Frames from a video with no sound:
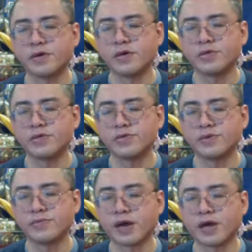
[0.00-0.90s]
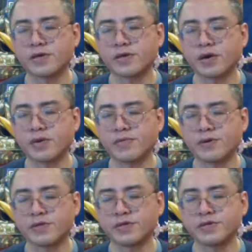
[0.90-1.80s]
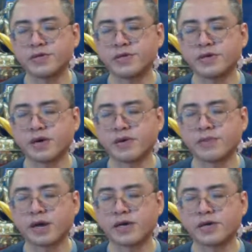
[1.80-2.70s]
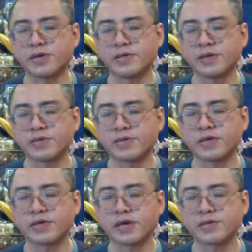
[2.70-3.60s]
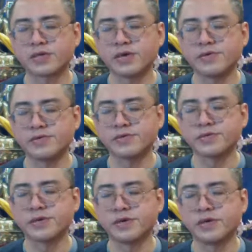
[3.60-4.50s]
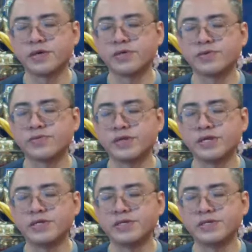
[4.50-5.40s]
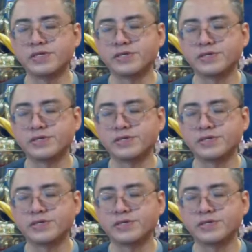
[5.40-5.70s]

to remind our body, our mind, as well as ourselves to release.